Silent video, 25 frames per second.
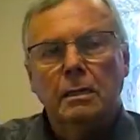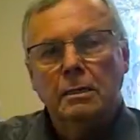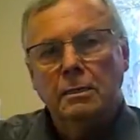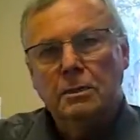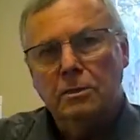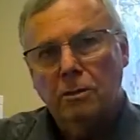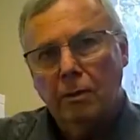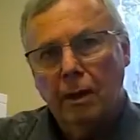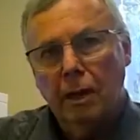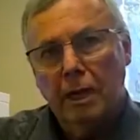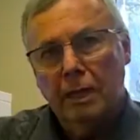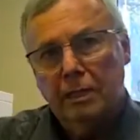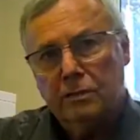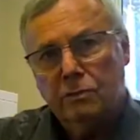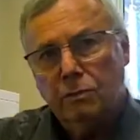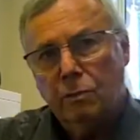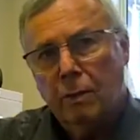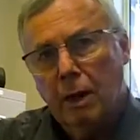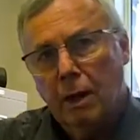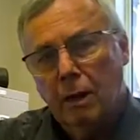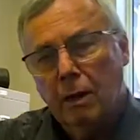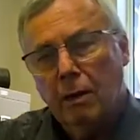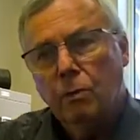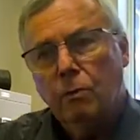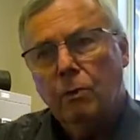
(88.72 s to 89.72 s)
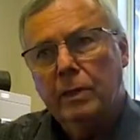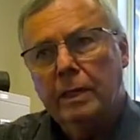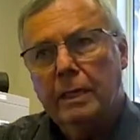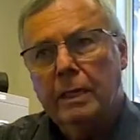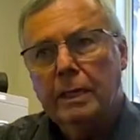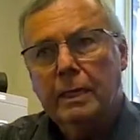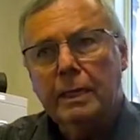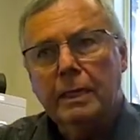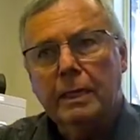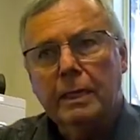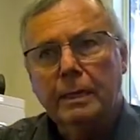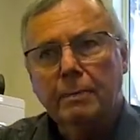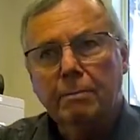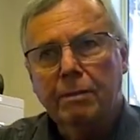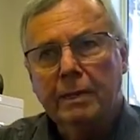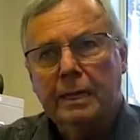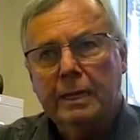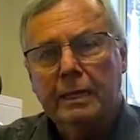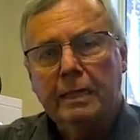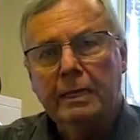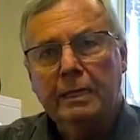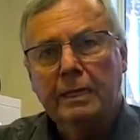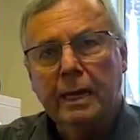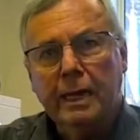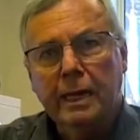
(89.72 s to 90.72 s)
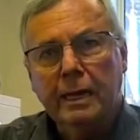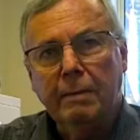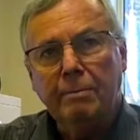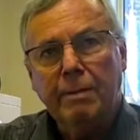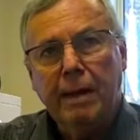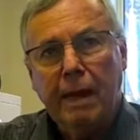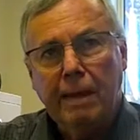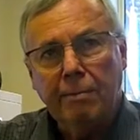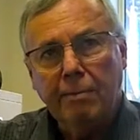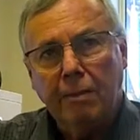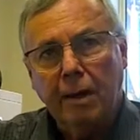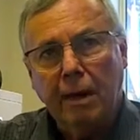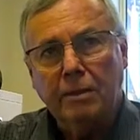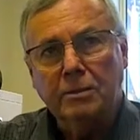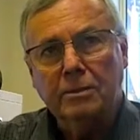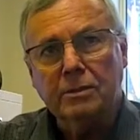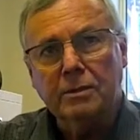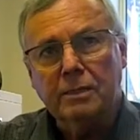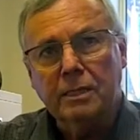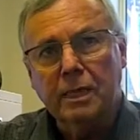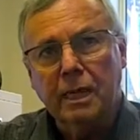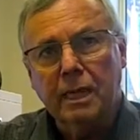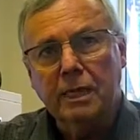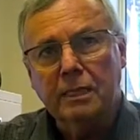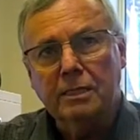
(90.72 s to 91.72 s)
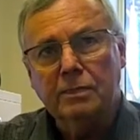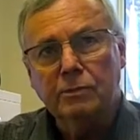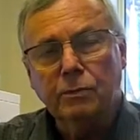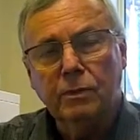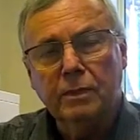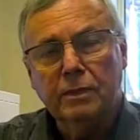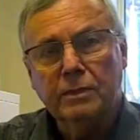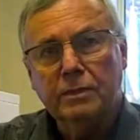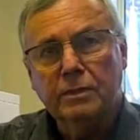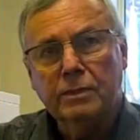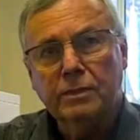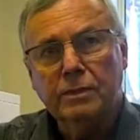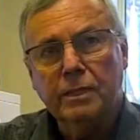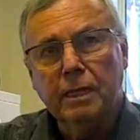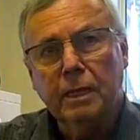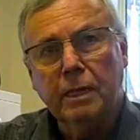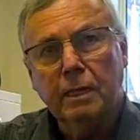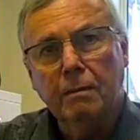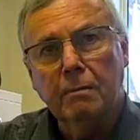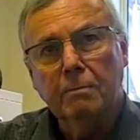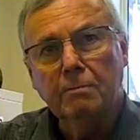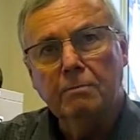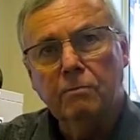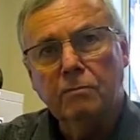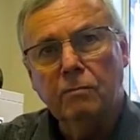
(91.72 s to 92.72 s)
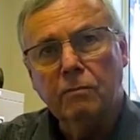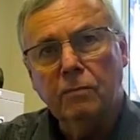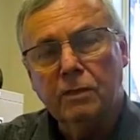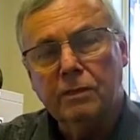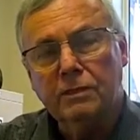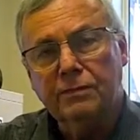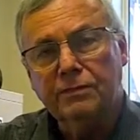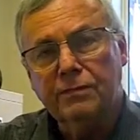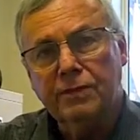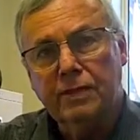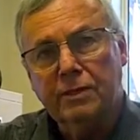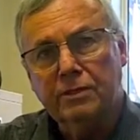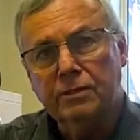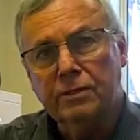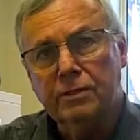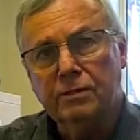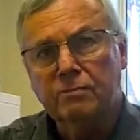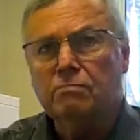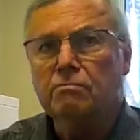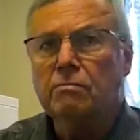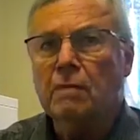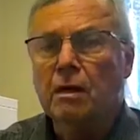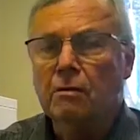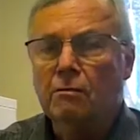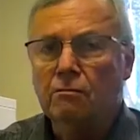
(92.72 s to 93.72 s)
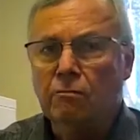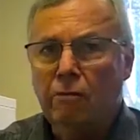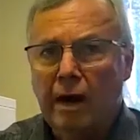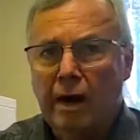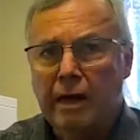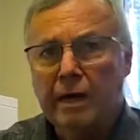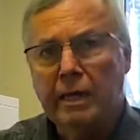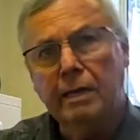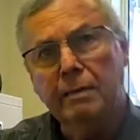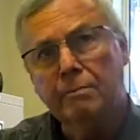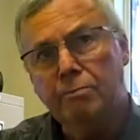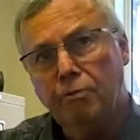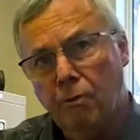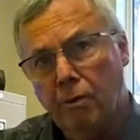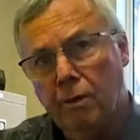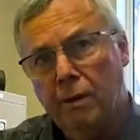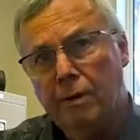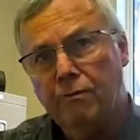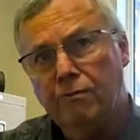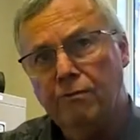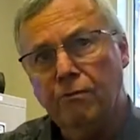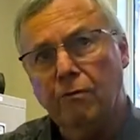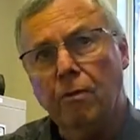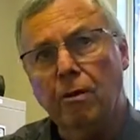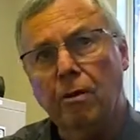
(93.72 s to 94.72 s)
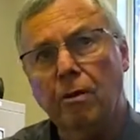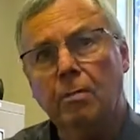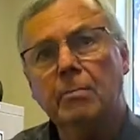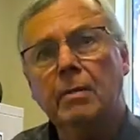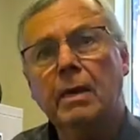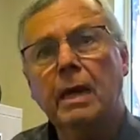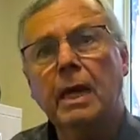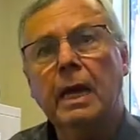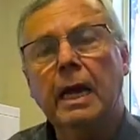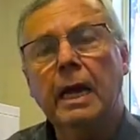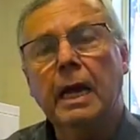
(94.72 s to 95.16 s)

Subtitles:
So as well, we completed a paper exercise which featured writing in point form